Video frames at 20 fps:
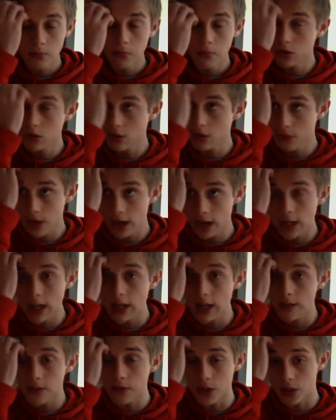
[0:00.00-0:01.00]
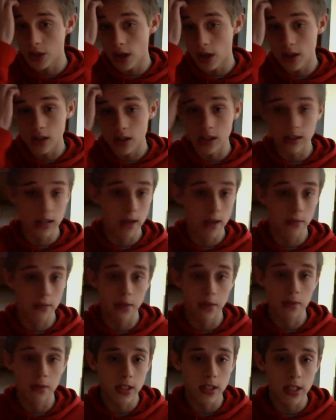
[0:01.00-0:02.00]
Most of it I can't even judge because I haven't
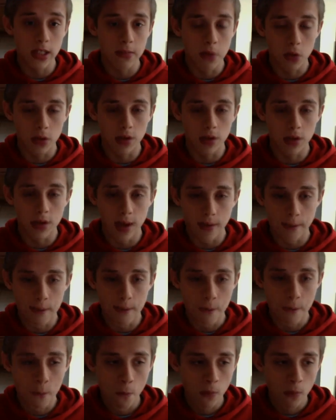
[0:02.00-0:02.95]
even seen most of them.